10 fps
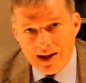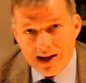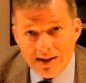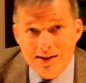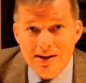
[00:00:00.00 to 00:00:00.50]

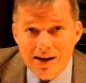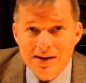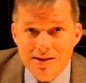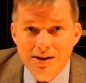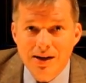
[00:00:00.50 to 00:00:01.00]
In the
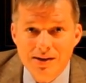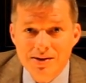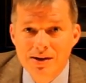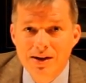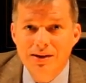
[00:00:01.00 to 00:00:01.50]
United
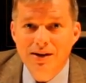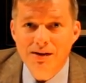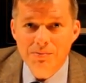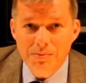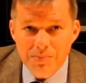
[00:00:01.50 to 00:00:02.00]
States, the
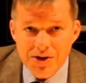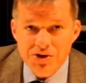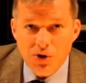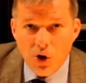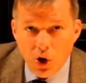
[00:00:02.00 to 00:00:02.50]
government
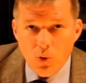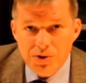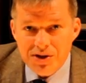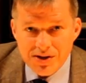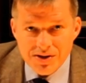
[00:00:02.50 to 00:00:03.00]
must
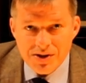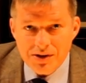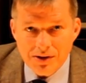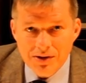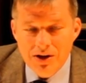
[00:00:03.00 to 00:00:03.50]
always
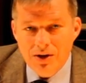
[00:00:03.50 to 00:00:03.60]
consider,